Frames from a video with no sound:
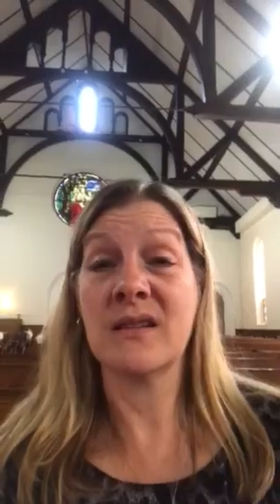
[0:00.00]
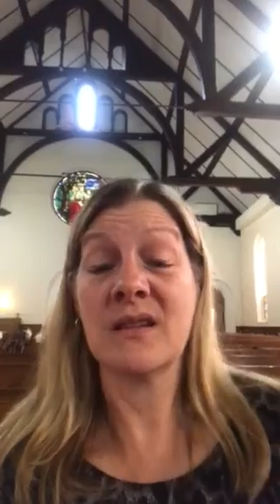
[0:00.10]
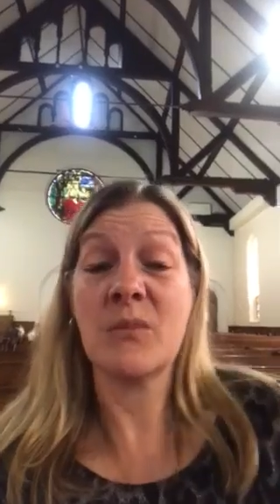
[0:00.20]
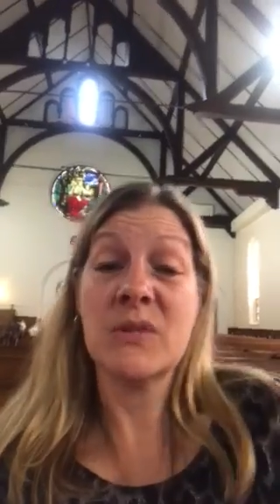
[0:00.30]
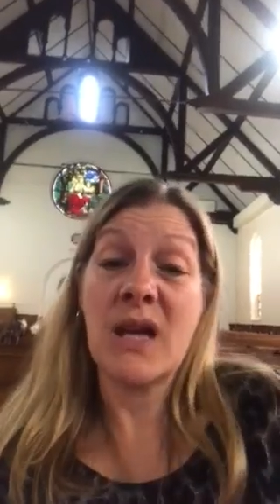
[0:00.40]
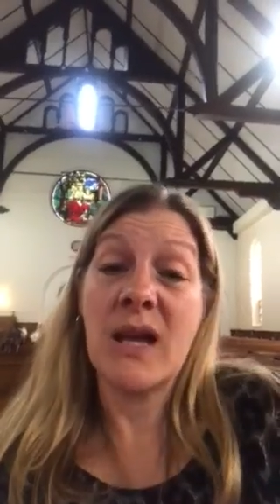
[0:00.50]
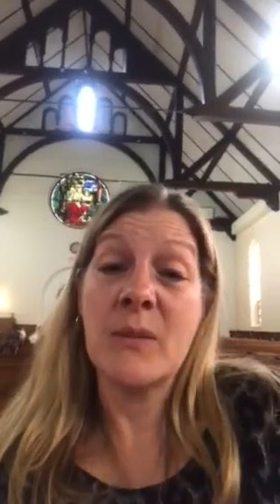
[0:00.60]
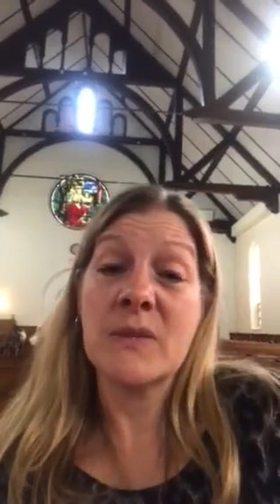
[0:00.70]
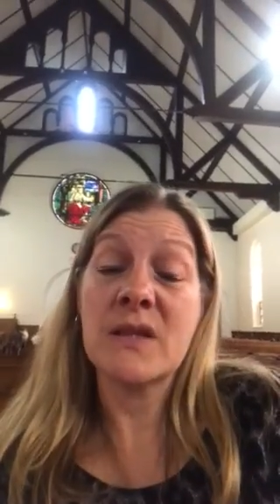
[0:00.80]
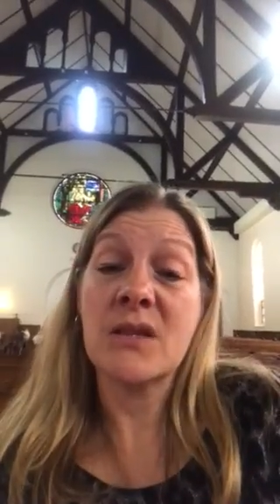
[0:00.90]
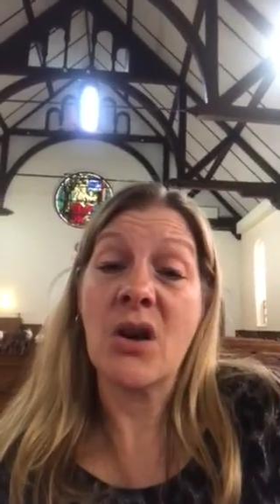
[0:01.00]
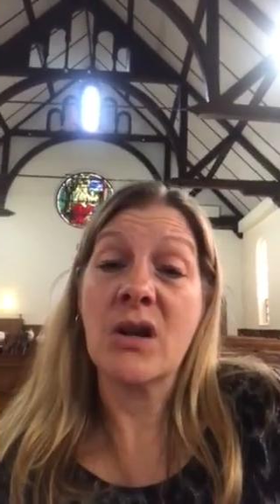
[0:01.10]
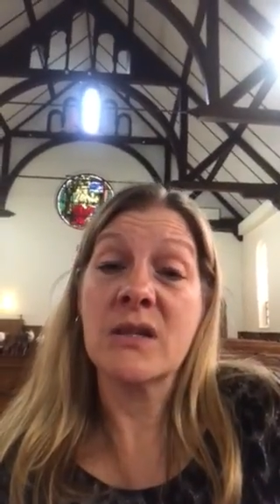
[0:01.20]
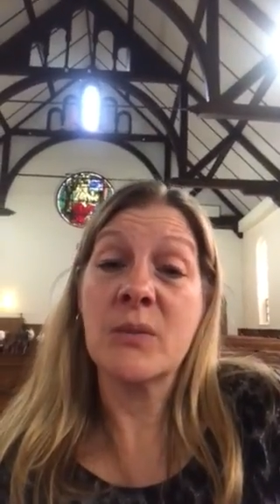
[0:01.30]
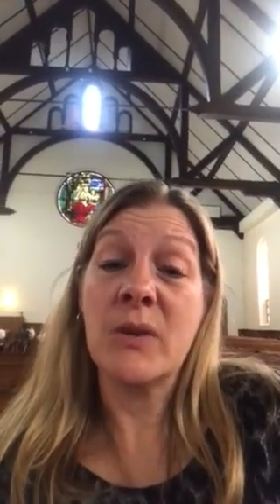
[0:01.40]
And sometimes it's
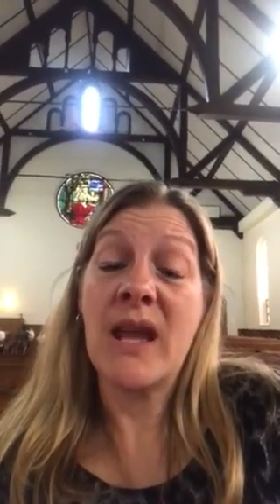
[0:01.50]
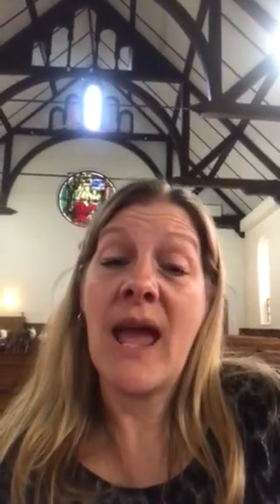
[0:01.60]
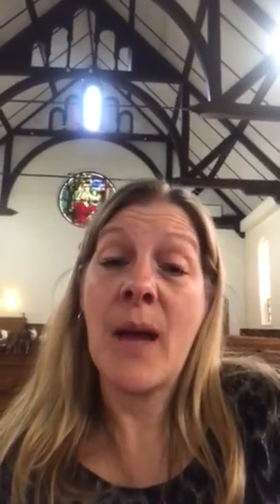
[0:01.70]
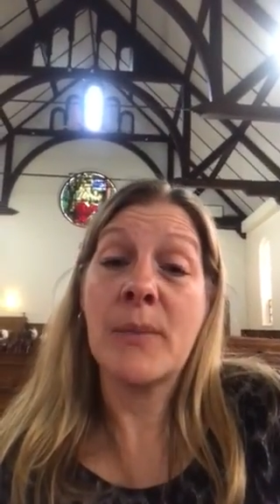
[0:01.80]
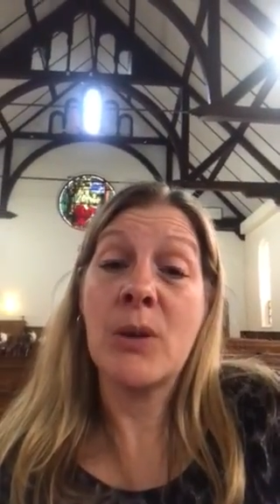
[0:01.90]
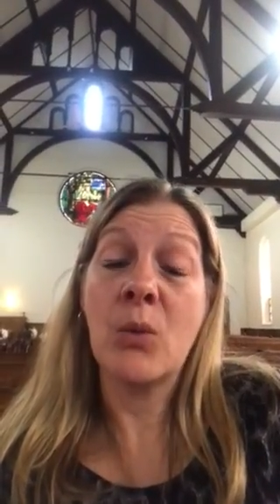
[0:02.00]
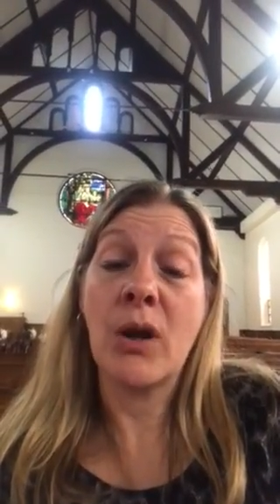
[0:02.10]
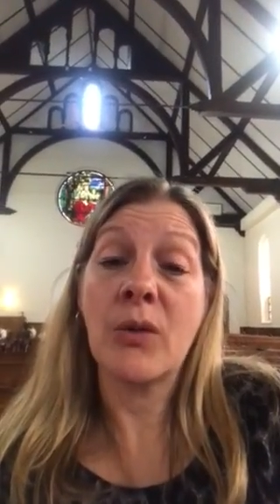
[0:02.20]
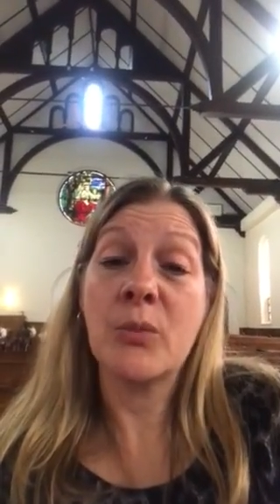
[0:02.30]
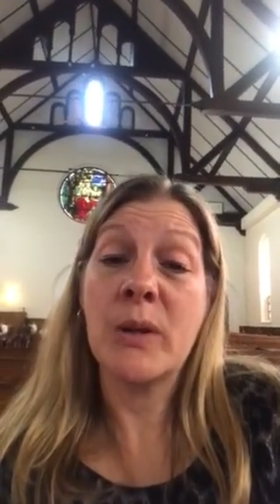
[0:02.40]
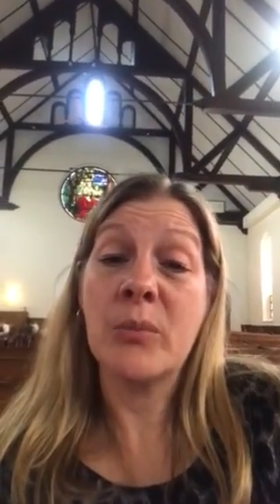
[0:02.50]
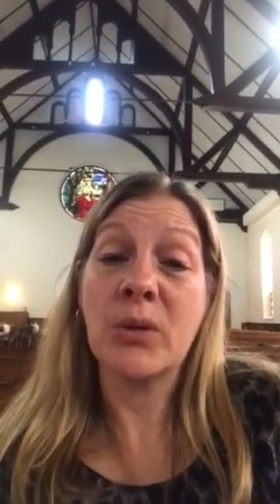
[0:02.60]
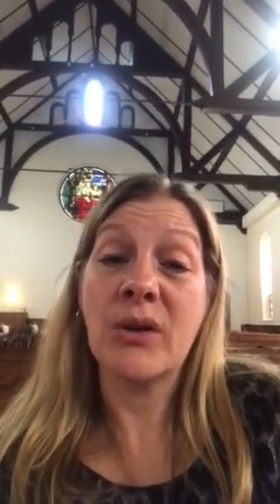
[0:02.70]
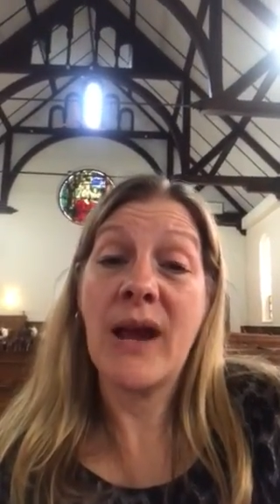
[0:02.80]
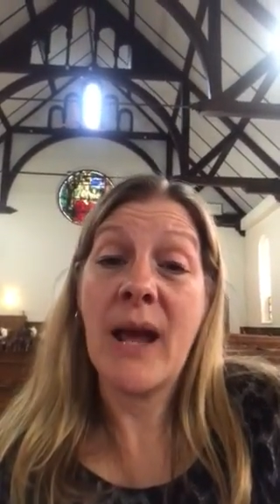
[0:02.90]
hard to be happy when other
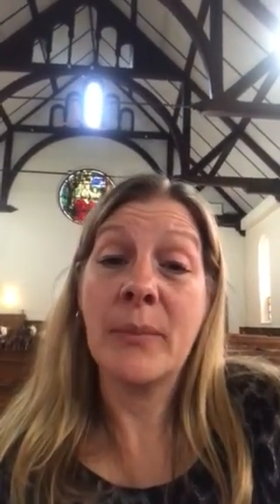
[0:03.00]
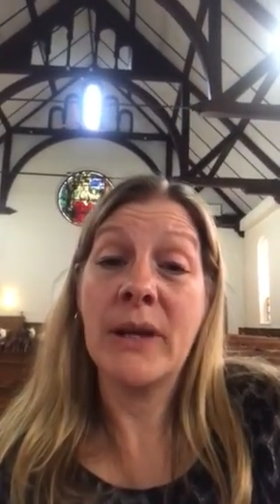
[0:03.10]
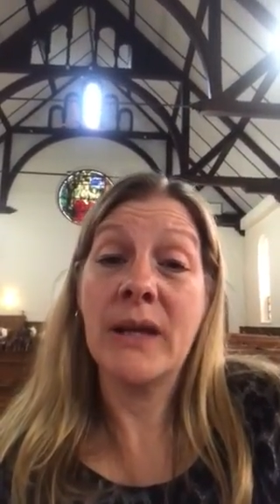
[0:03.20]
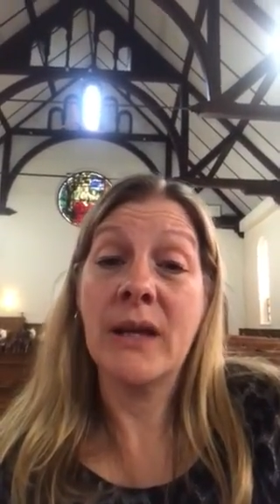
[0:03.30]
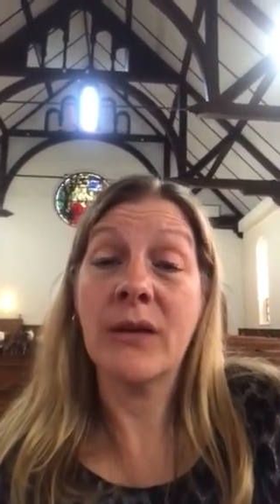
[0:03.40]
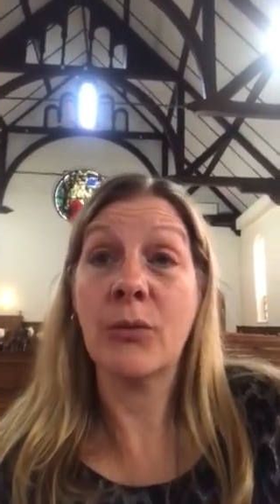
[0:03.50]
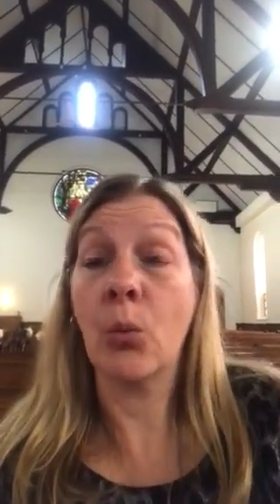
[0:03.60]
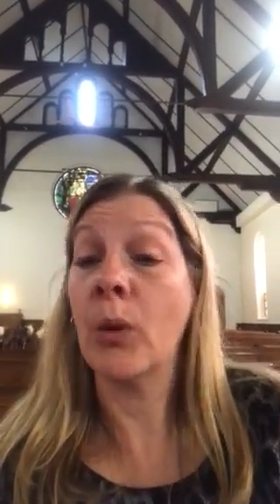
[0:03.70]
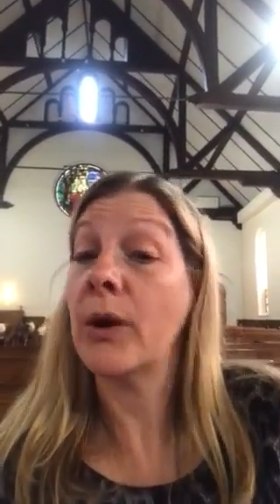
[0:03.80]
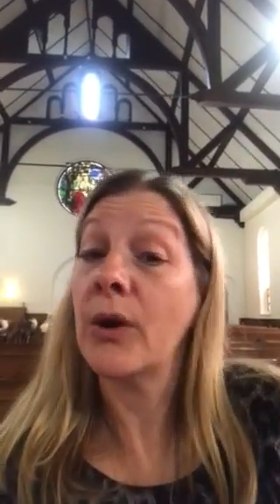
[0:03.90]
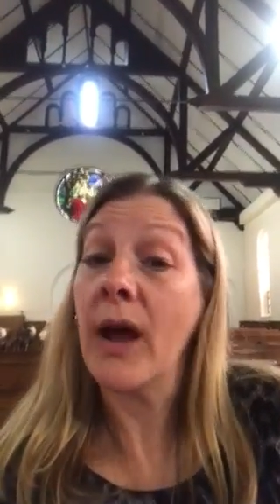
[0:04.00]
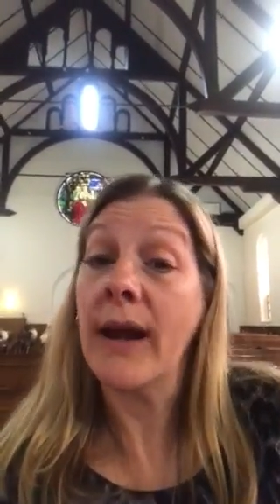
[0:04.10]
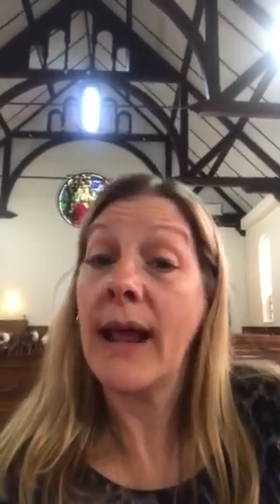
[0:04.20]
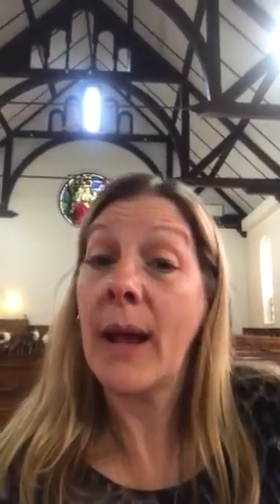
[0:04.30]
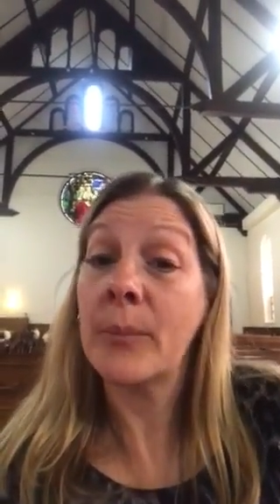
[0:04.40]
people are happy if we're
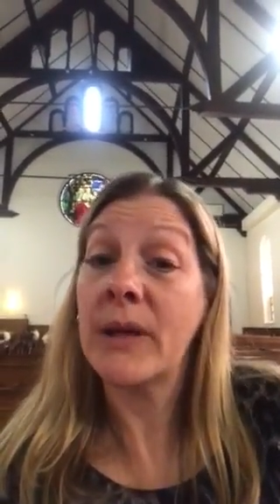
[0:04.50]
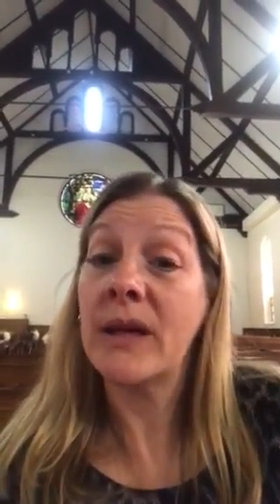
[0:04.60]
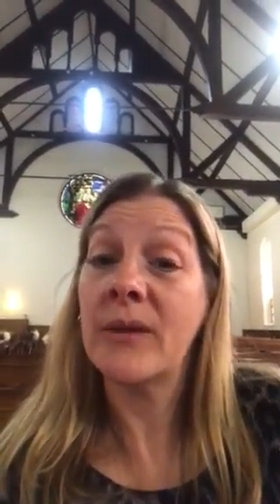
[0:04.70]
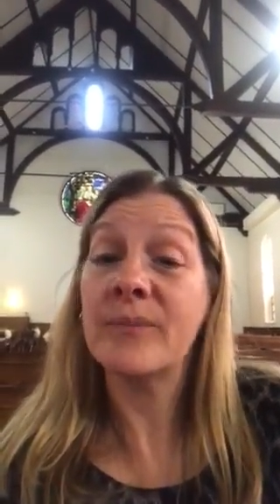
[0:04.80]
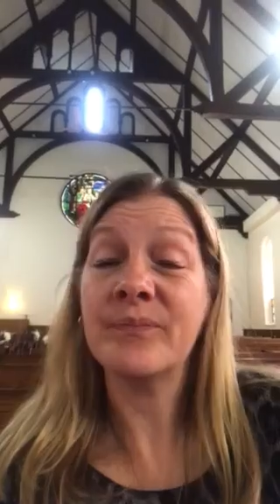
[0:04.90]
not happy.